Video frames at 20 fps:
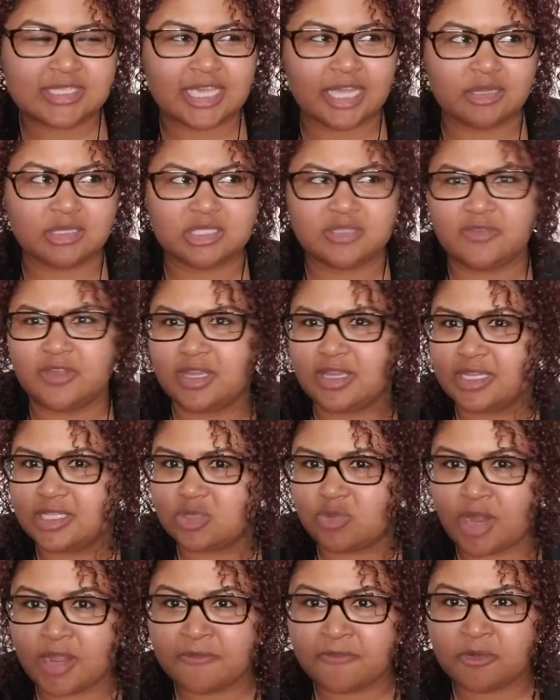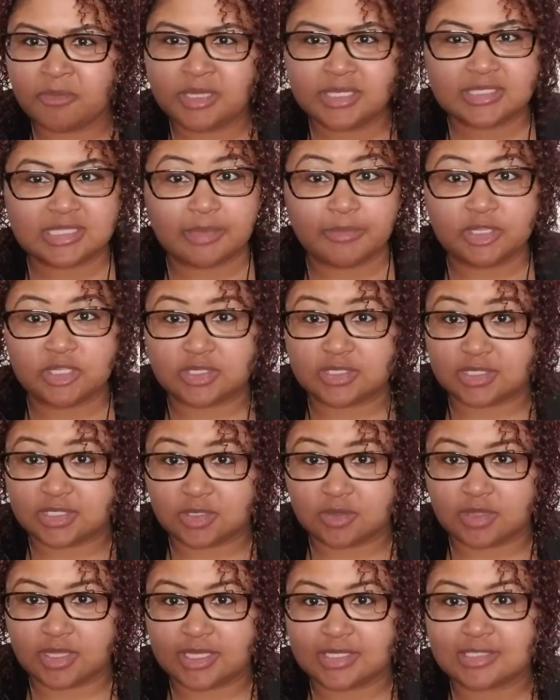I just feel like it's right for me, so let me just
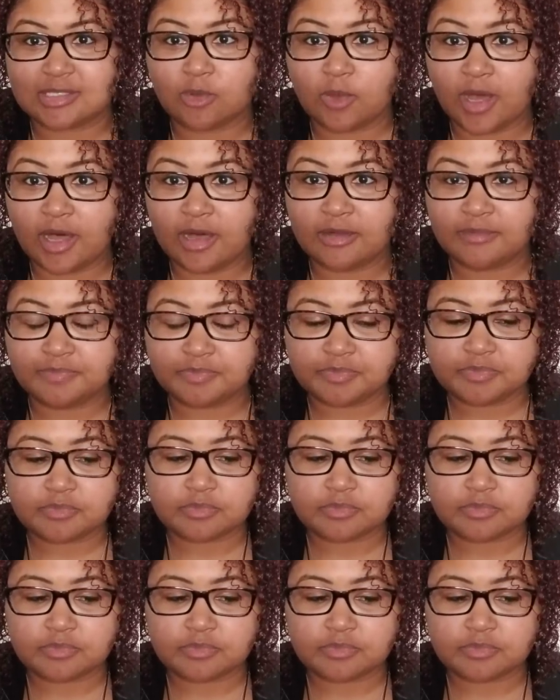do this. Well,